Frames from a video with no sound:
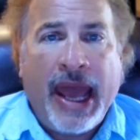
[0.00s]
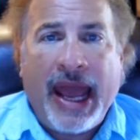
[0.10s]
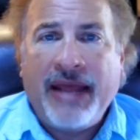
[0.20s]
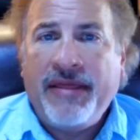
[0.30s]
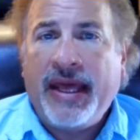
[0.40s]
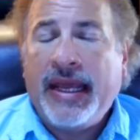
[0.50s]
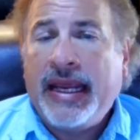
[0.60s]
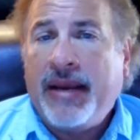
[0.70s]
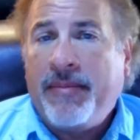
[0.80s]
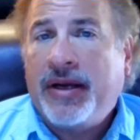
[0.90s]
And
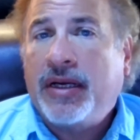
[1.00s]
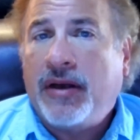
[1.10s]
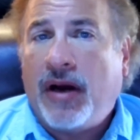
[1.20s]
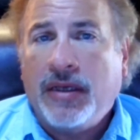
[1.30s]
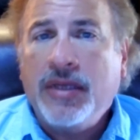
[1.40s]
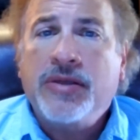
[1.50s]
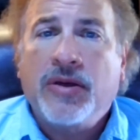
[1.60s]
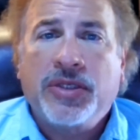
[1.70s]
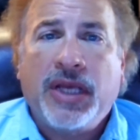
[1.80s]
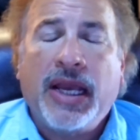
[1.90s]
the American Heart
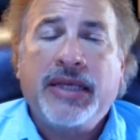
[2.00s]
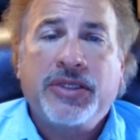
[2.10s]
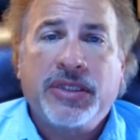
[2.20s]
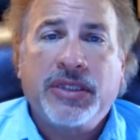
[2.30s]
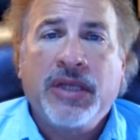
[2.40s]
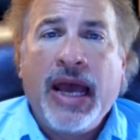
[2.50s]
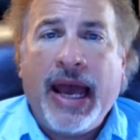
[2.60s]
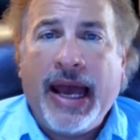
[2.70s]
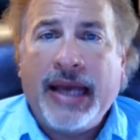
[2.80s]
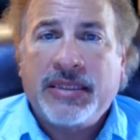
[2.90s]
Association
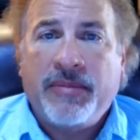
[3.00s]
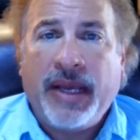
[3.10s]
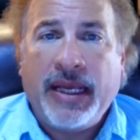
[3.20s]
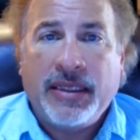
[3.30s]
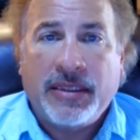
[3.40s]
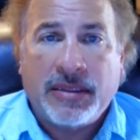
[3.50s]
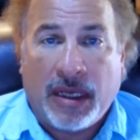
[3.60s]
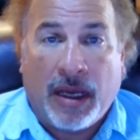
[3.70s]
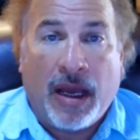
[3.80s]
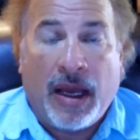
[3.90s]
estimates
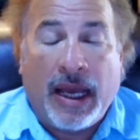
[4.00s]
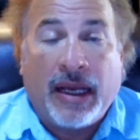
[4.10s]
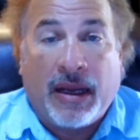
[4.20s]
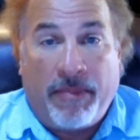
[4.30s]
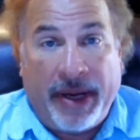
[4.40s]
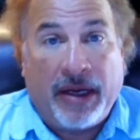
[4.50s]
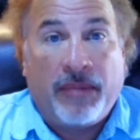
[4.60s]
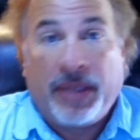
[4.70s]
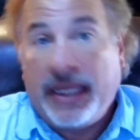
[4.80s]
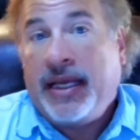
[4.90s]

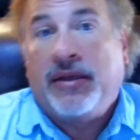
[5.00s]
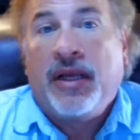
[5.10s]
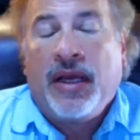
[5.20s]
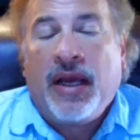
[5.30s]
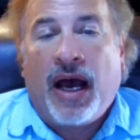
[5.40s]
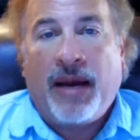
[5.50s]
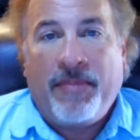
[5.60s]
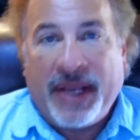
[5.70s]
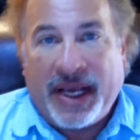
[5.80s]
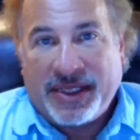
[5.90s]
comparably, and
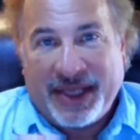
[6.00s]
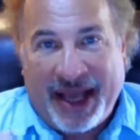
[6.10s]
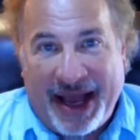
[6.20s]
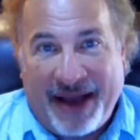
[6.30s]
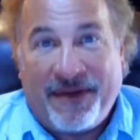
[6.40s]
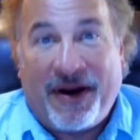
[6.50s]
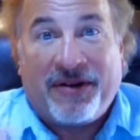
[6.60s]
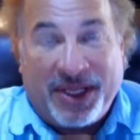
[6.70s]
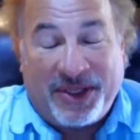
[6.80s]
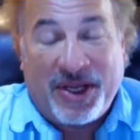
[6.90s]
because I've
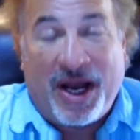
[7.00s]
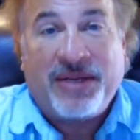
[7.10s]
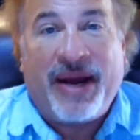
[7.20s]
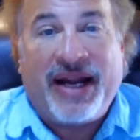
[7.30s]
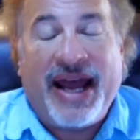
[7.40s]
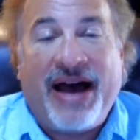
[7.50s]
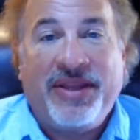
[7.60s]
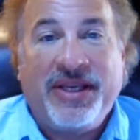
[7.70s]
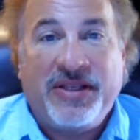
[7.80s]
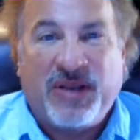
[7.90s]
already talked about how
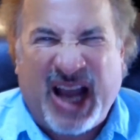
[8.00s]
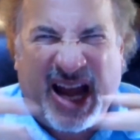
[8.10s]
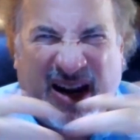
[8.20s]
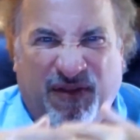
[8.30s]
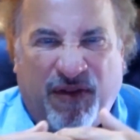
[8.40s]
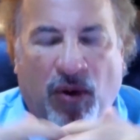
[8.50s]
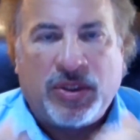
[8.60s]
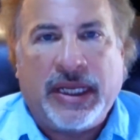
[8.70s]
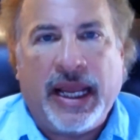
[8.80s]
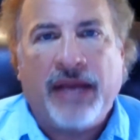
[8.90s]
these kind of fold
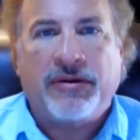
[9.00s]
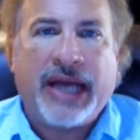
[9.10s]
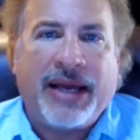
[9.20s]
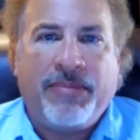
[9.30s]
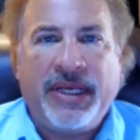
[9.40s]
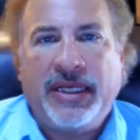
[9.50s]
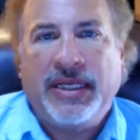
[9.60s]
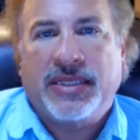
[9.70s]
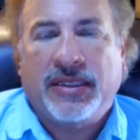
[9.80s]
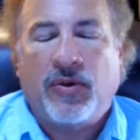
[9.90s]
together,
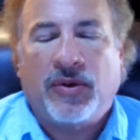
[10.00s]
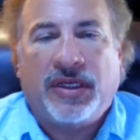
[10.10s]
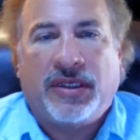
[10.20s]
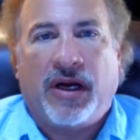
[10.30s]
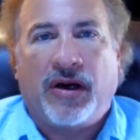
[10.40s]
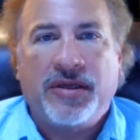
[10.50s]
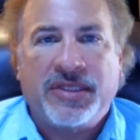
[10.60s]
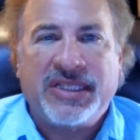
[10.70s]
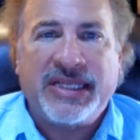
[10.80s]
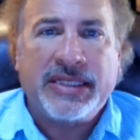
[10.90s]
diabetes and coronary artery
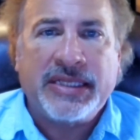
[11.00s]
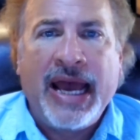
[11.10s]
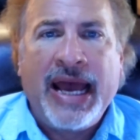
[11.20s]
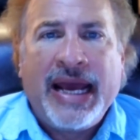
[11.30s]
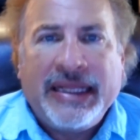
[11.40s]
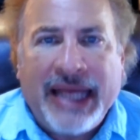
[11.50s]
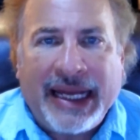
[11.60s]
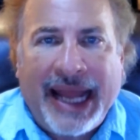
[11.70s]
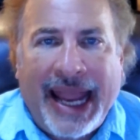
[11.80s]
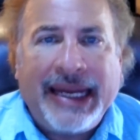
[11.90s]
disease,
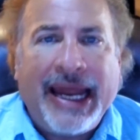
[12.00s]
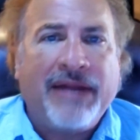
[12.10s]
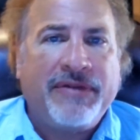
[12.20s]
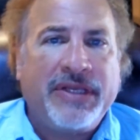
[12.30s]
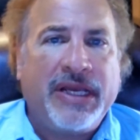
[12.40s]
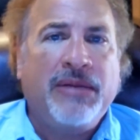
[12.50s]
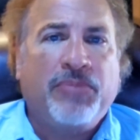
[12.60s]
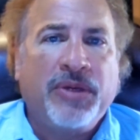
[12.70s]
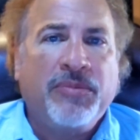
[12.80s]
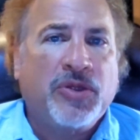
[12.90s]
that 8 out of 10
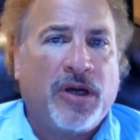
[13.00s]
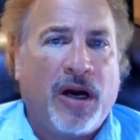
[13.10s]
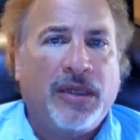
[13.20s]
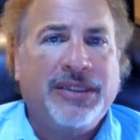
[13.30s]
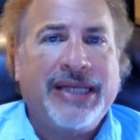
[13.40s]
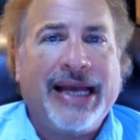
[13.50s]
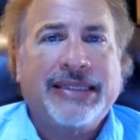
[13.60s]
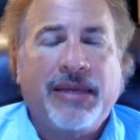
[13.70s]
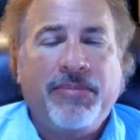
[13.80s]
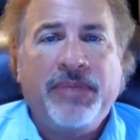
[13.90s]
premature heart
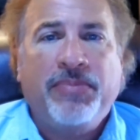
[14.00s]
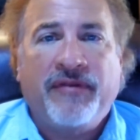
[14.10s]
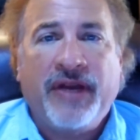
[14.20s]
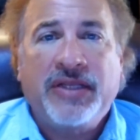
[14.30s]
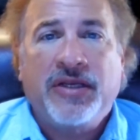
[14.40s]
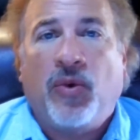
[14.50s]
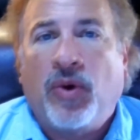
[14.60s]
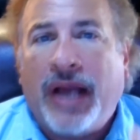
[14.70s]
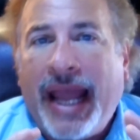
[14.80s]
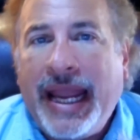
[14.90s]
attacks can be prevented,
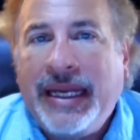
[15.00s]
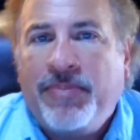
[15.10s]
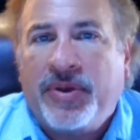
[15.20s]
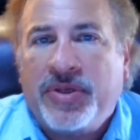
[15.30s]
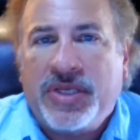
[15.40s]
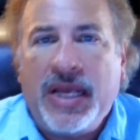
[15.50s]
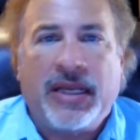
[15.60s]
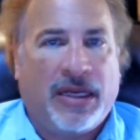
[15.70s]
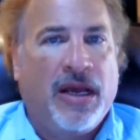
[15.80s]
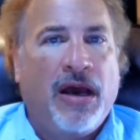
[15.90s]
or
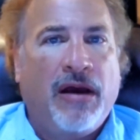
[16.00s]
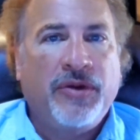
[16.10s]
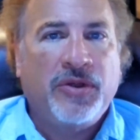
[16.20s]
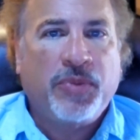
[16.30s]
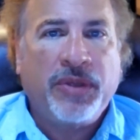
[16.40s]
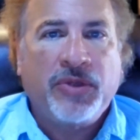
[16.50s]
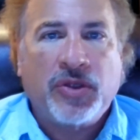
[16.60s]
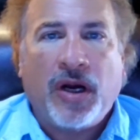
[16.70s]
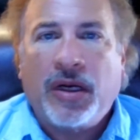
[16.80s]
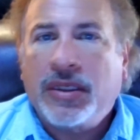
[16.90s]
80% of those
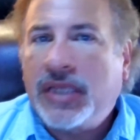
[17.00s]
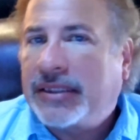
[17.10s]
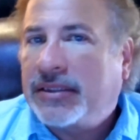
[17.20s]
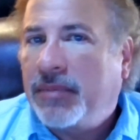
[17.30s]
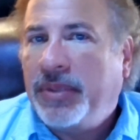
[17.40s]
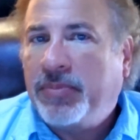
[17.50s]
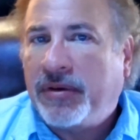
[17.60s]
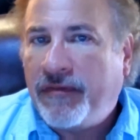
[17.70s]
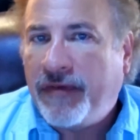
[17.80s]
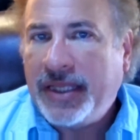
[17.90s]
premature heart attacks could be
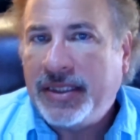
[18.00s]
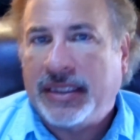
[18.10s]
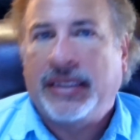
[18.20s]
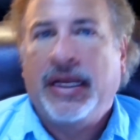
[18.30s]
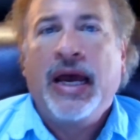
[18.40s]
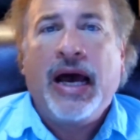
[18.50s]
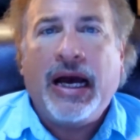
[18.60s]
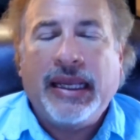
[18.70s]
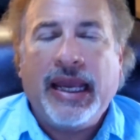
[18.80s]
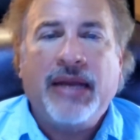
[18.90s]
prevented,
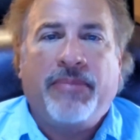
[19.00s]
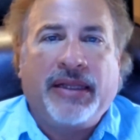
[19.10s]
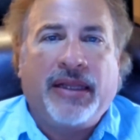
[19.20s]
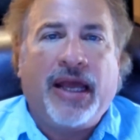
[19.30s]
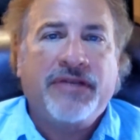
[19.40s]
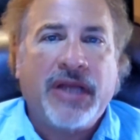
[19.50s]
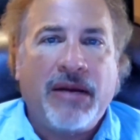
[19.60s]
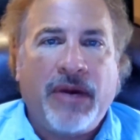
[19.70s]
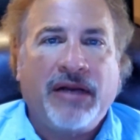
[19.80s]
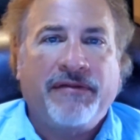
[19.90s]
again, by
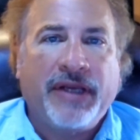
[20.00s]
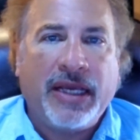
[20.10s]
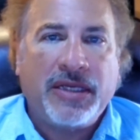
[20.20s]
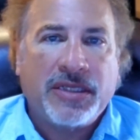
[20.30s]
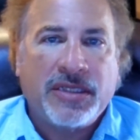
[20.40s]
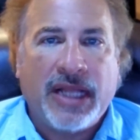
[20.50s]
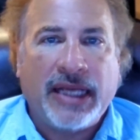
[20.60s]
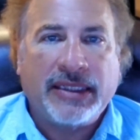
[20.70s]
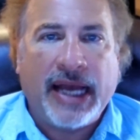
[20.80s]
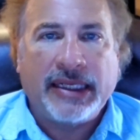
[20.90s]
lifestyle modifications
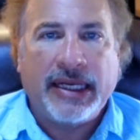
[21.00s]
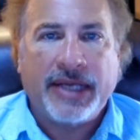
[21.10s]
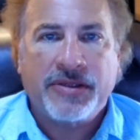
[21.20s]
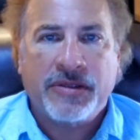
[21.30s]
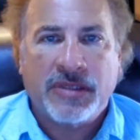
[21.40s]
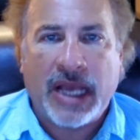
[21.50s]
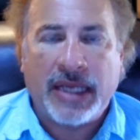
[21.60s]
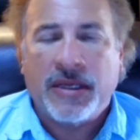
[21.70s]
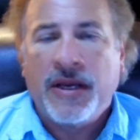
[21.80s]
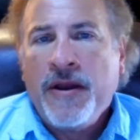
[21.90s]
like diet and
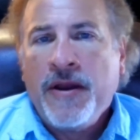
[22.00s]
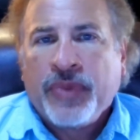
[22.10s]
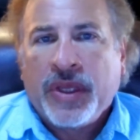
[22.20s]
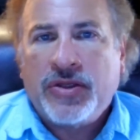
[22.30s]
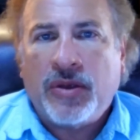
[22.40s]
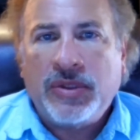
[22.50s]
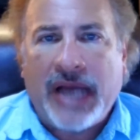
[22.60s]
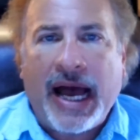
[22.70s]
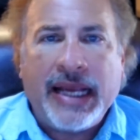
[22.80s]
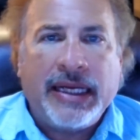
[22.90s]
exercise. So
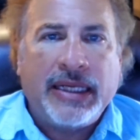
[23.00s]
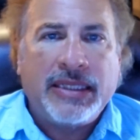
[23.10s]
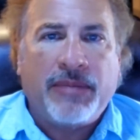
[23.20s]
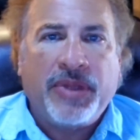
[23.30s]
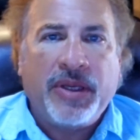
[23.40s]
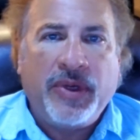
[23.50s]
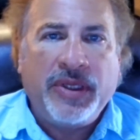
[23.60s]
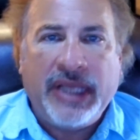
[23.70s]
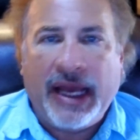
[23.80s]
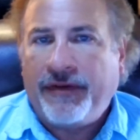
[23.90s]
diet is something we
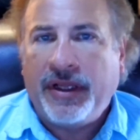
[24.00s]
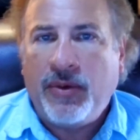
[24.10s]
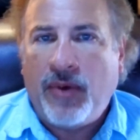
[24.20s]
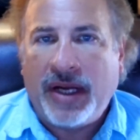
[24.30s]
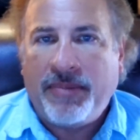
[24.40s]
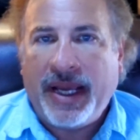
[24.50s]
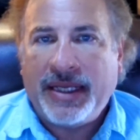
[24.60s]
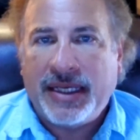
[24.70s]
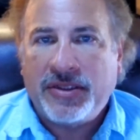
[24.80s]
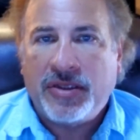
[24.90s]
definitely want to pay
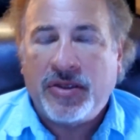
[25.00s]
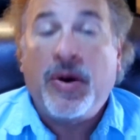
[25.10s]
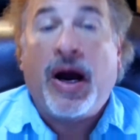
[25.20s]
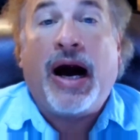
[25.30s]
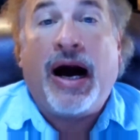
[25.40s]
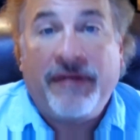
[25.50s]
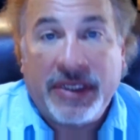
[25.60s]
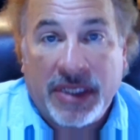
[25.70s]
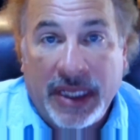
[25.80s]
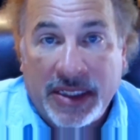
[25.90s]
attention to.
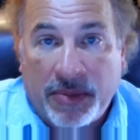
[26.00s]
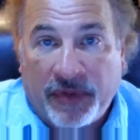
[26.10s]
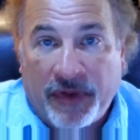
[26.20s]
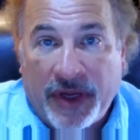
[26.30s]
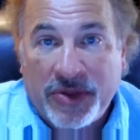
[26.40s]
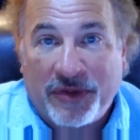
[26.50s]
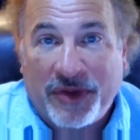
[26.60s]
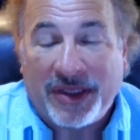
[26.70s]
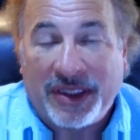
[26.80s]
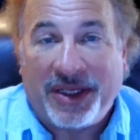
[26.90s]
Obviously, as a professor of
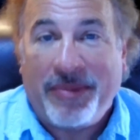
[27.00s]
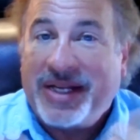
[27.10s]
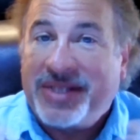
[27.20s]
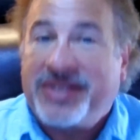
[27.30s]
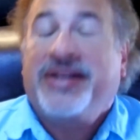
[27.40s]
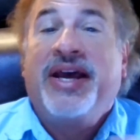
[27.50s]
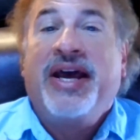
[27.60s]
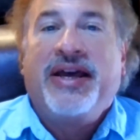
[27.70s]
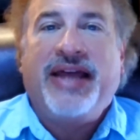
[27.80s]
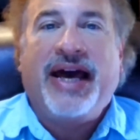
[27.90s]
culinary medicine,
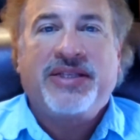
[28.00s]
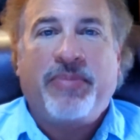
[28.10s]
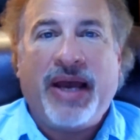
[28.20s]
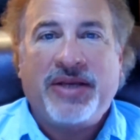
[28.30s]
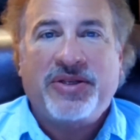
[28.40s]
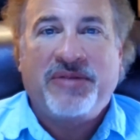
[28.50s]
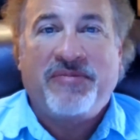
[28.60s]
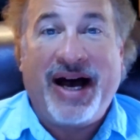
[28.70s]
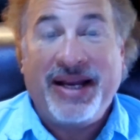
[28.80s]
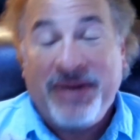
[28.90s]
that's a passion of
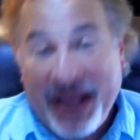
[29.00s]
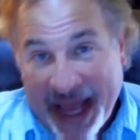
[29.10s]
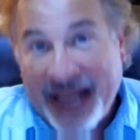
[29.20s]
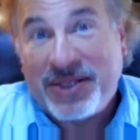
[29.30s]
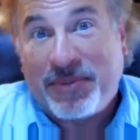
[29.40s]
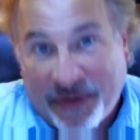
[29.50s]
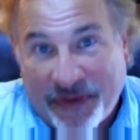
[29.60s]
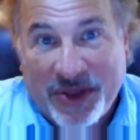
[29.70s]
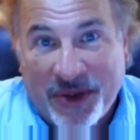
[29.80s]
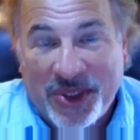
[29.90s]
mine. As a
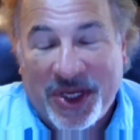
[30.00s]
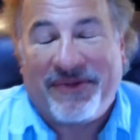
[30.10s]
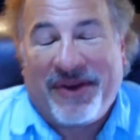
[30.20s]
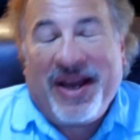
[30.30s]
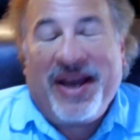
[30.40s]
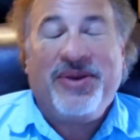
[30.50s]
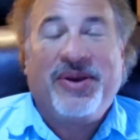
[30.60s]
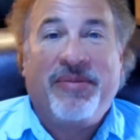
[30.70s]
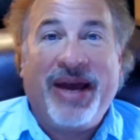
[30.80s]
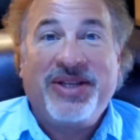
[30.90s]
professional chef, you
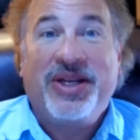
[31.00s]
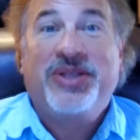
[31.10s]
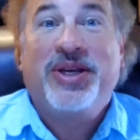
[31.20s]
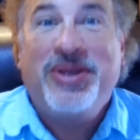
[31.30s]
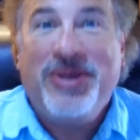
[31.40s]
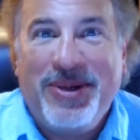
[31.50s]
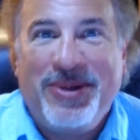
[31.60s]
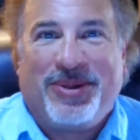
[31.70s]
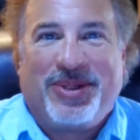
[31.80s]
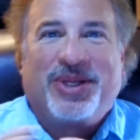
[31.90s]
can imagine it's a
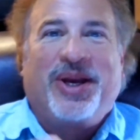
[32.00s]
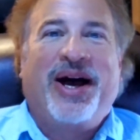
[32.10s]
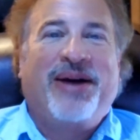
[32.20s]
huge